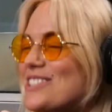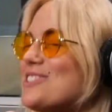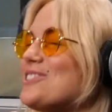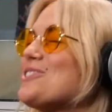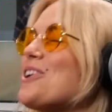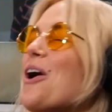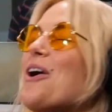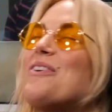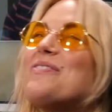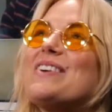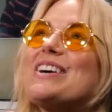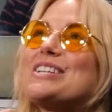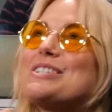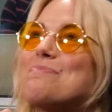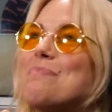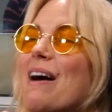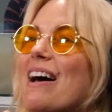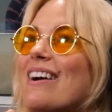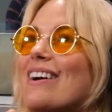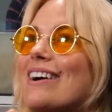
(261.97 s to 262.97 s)
So
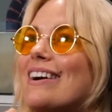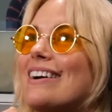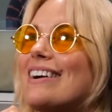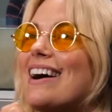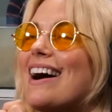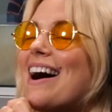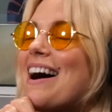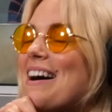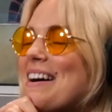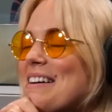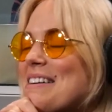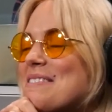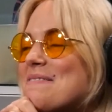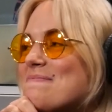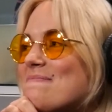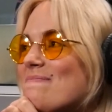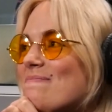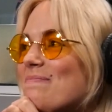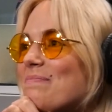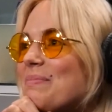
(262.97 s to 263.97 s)
much better.
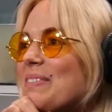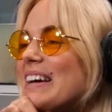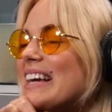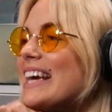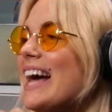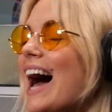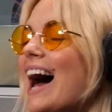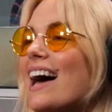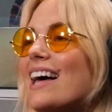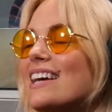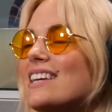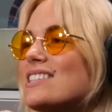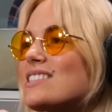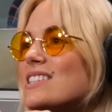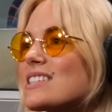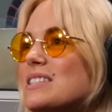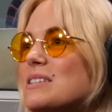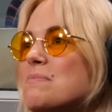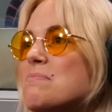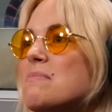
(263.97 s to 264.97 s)
Um, but yeah, it's
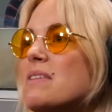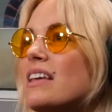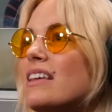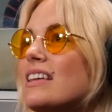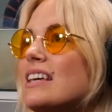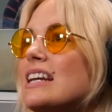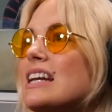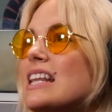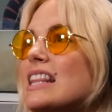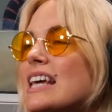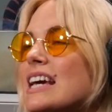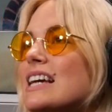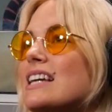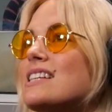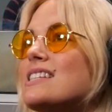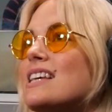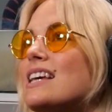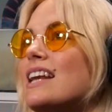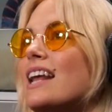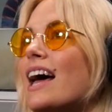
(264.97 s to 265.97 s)
just a million
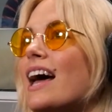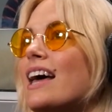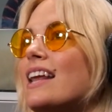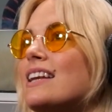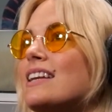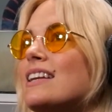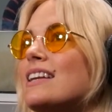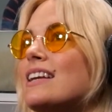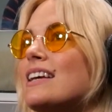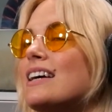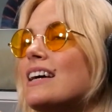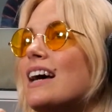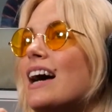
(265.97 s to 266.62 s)
things. And, and yeah.